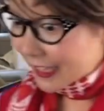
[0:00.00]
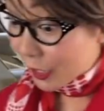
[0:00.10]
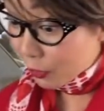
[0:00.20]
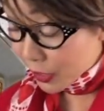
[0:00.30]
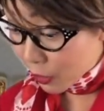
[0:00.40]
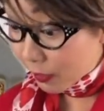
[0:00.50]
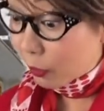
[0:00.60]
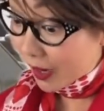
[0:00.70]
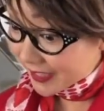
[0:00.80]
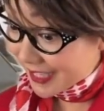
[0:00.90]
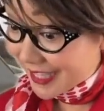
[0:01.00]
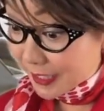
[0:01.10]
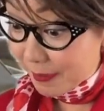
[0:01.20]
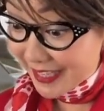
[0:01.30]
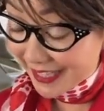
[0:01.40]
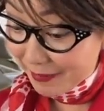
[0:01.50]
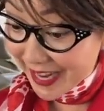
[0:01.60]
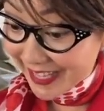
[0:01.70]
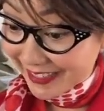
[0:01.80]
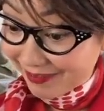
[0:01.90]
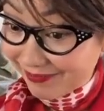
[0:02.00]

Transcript: Hello, you requested to speak to me?